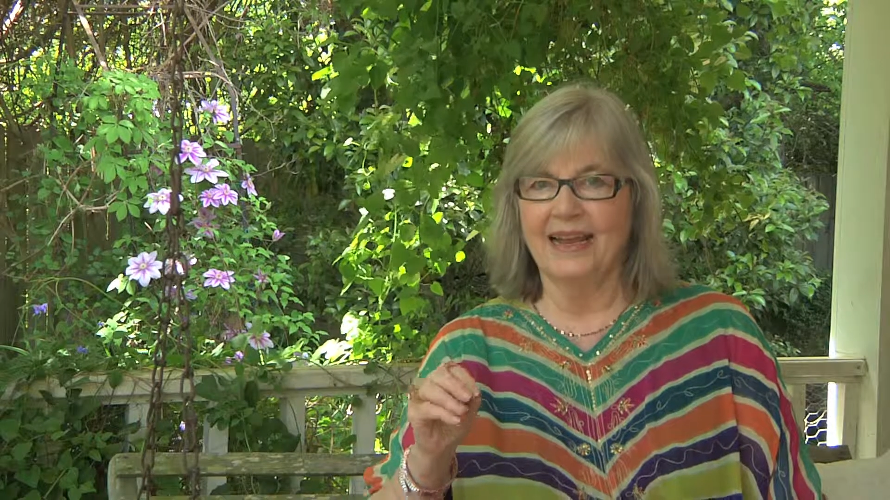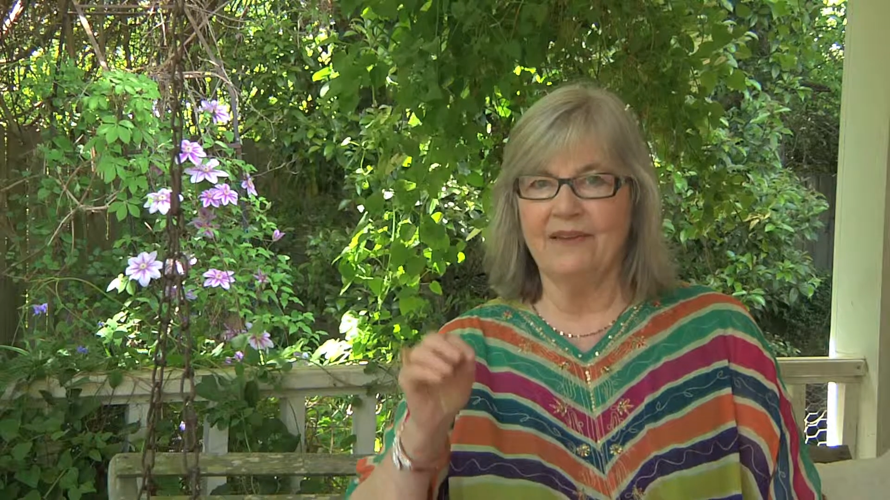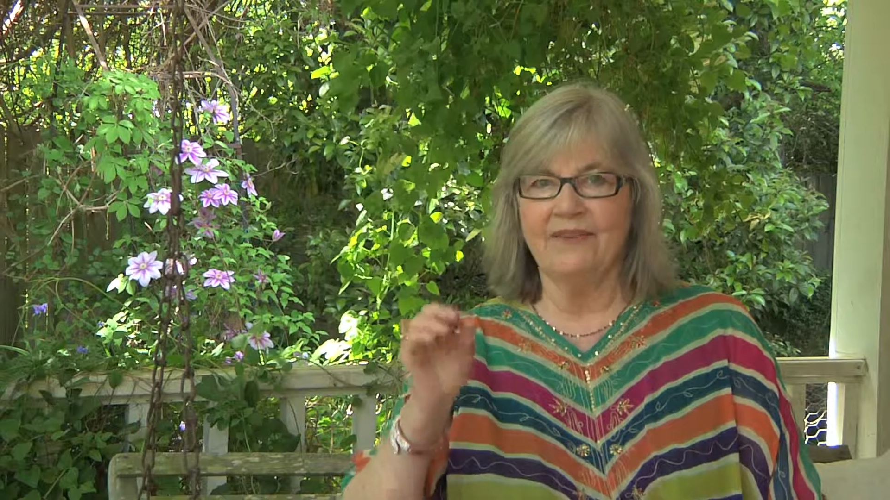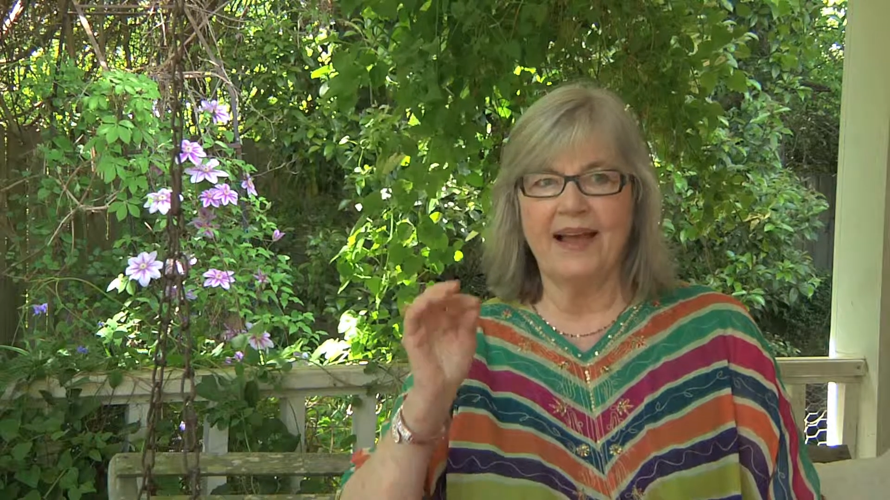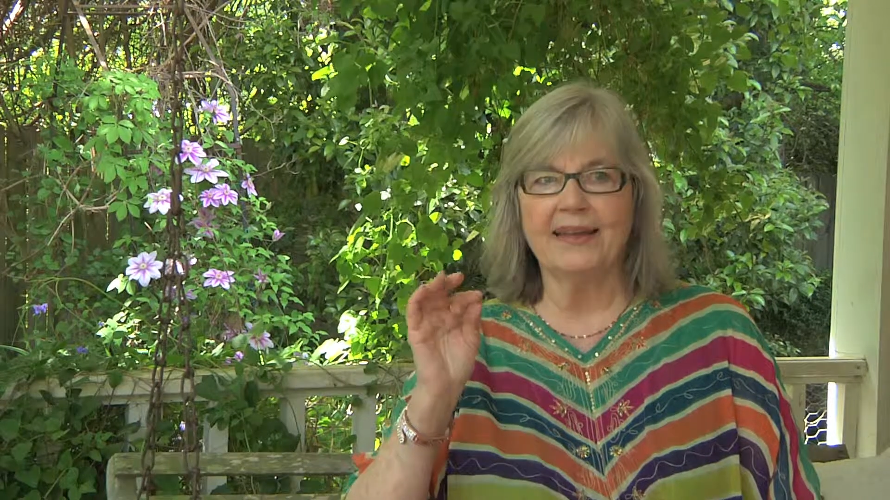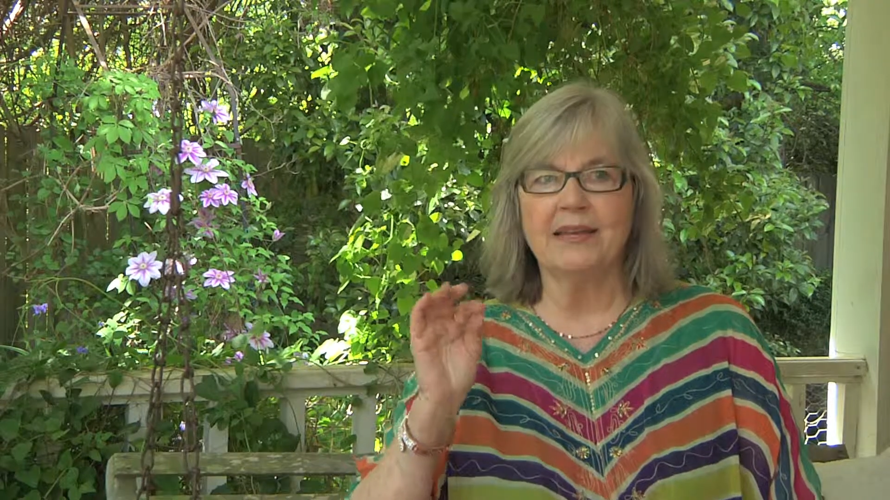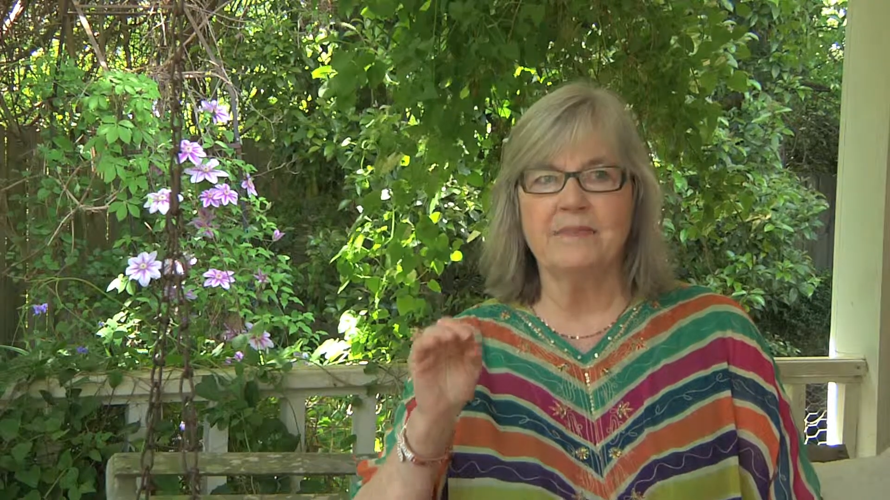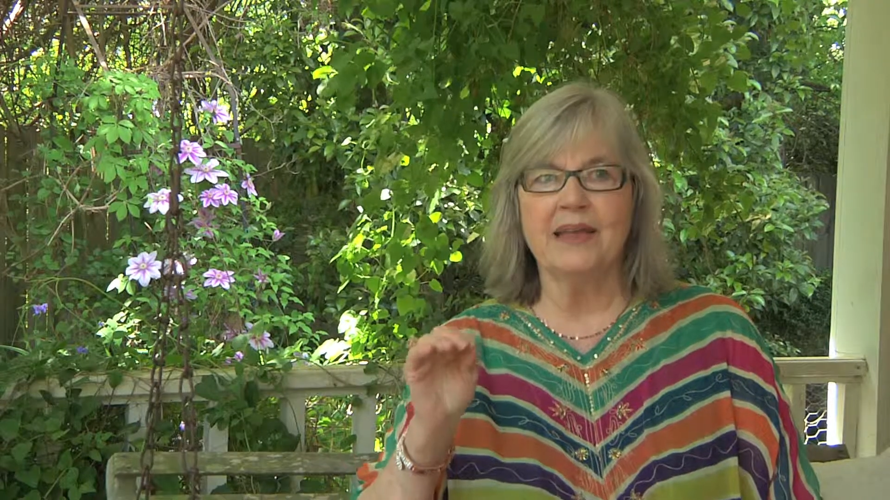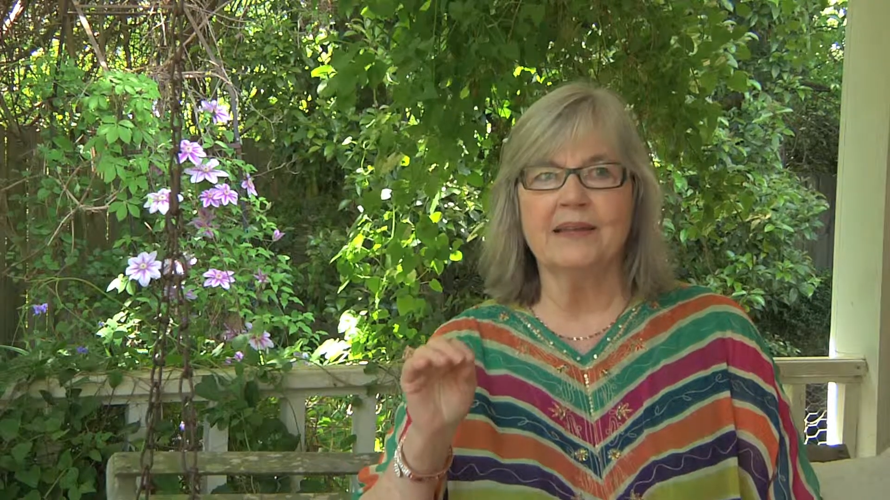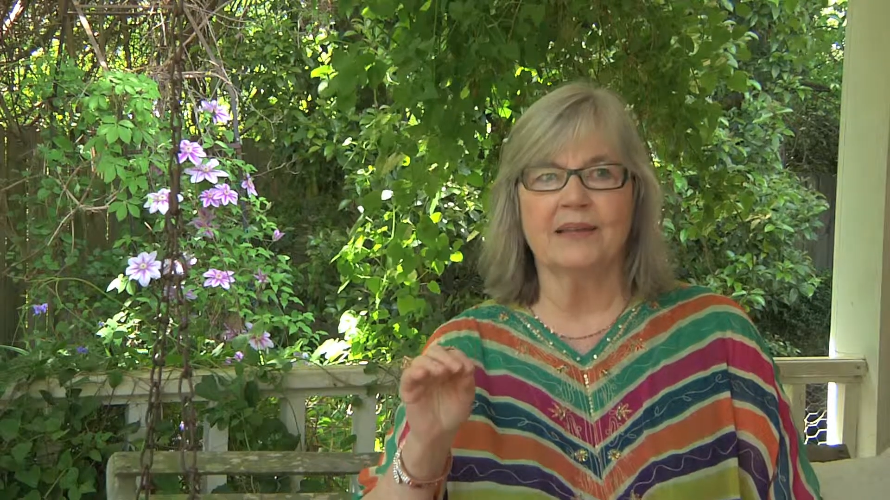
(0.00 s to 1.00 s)
If I can
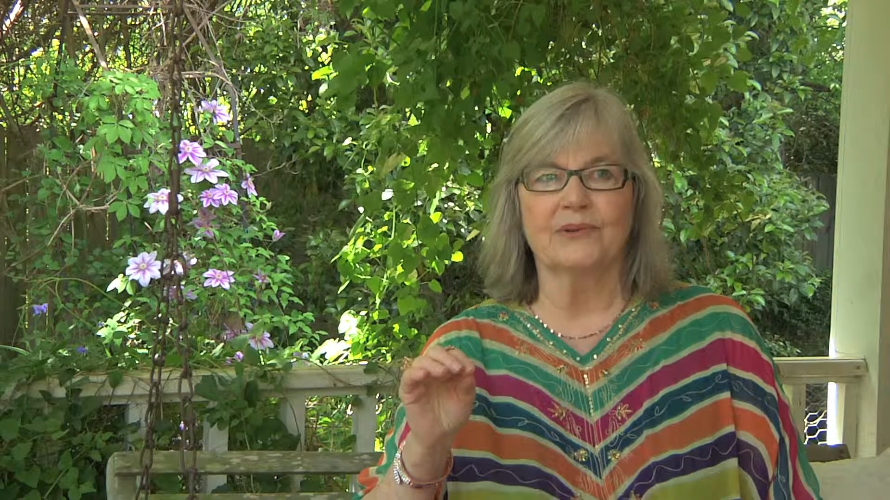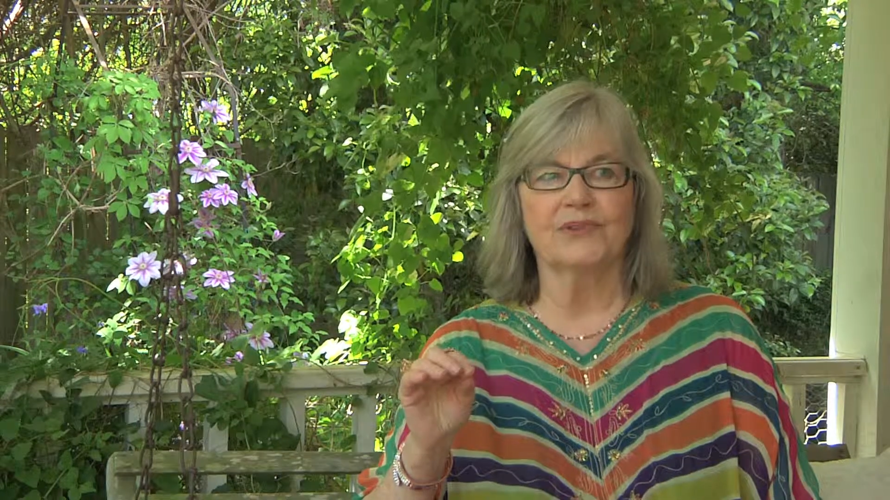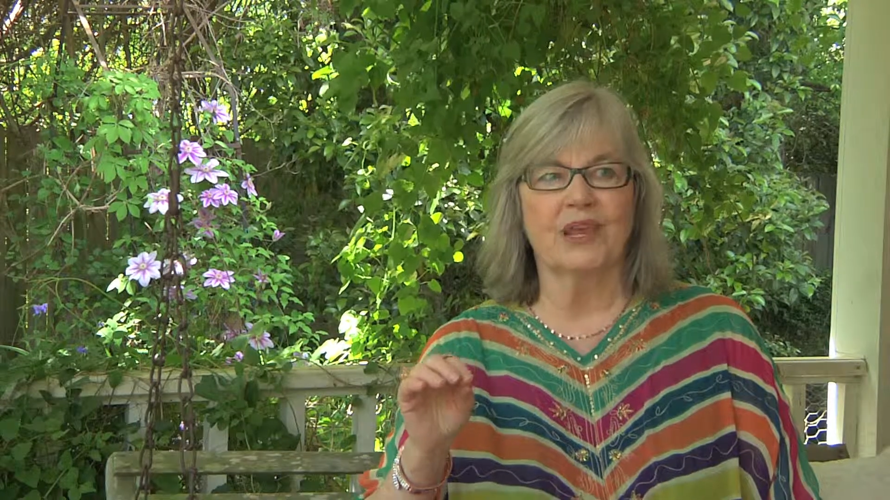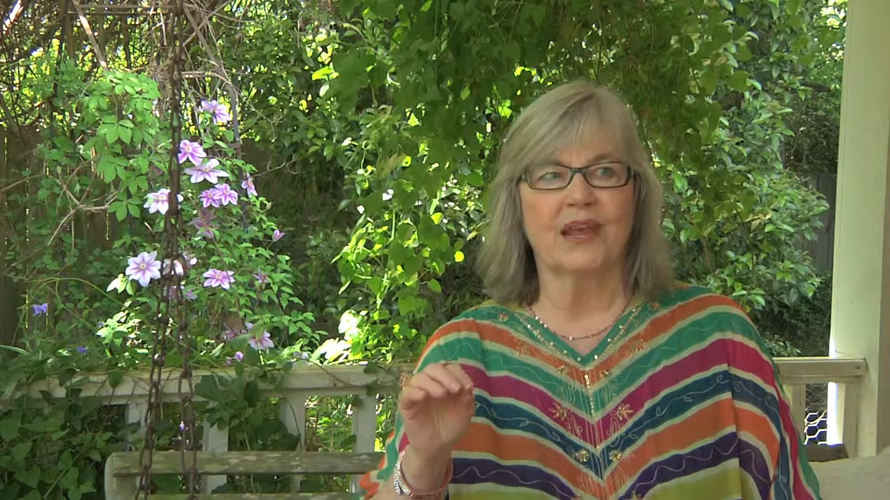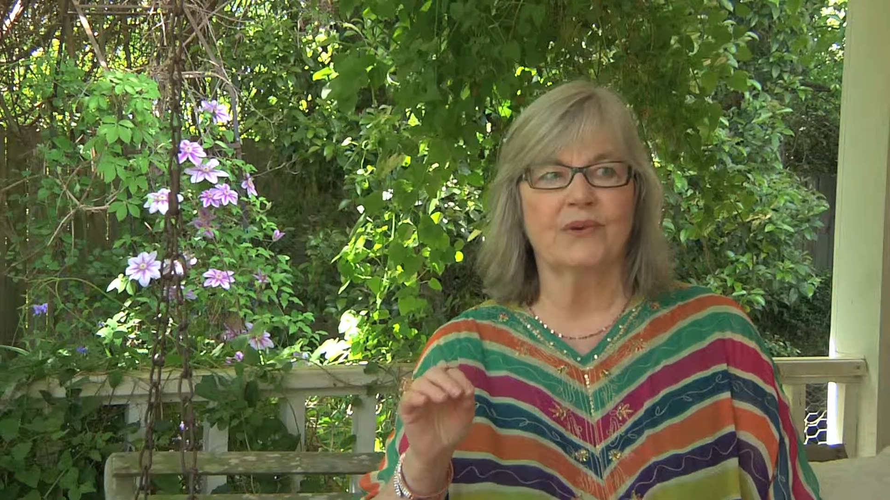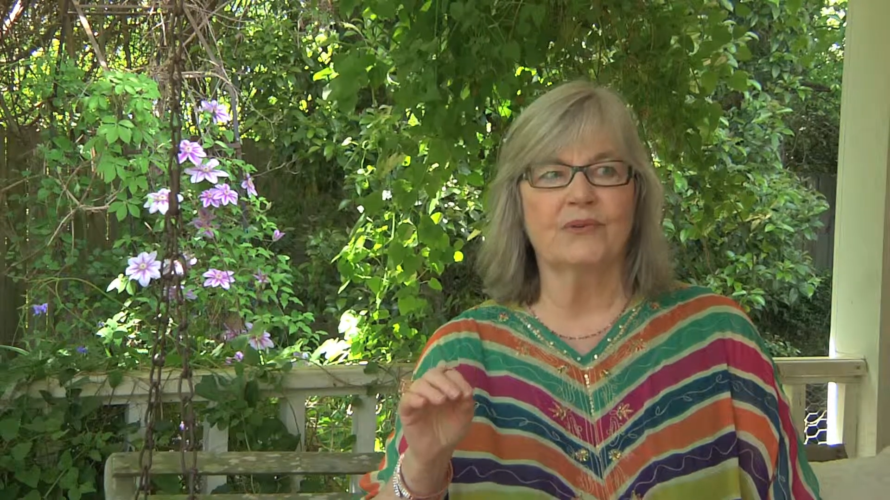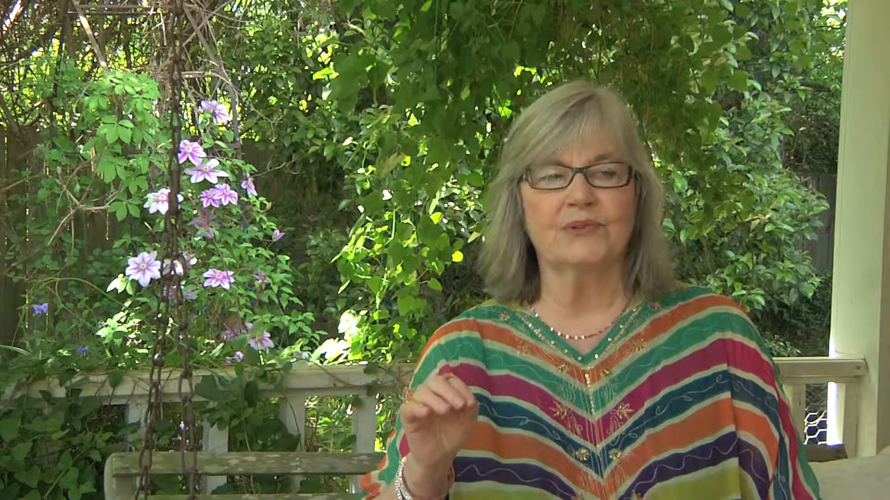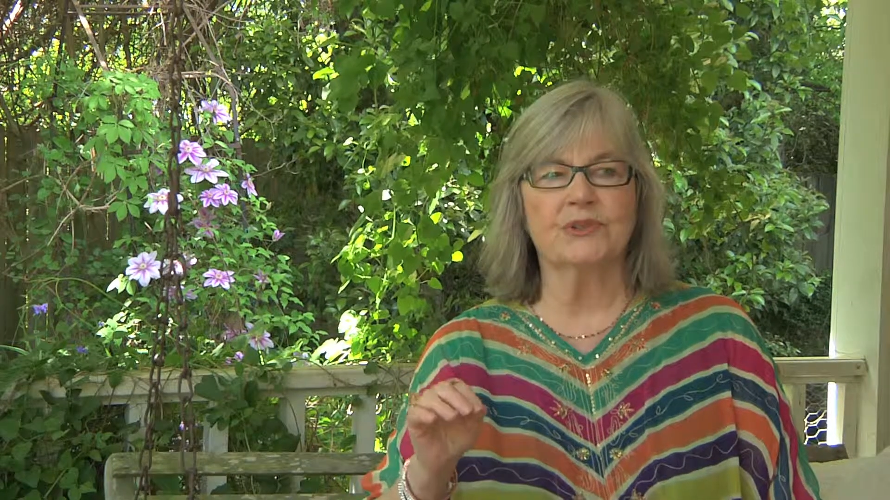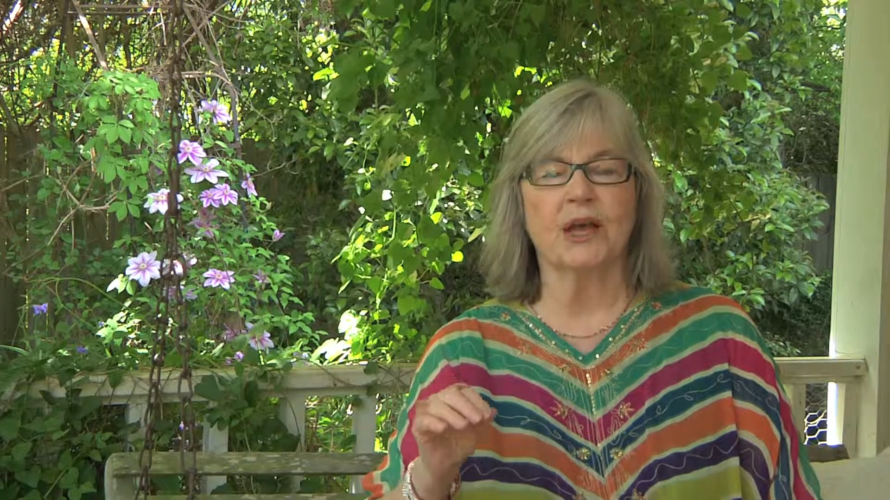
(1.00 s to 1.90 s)
make those characters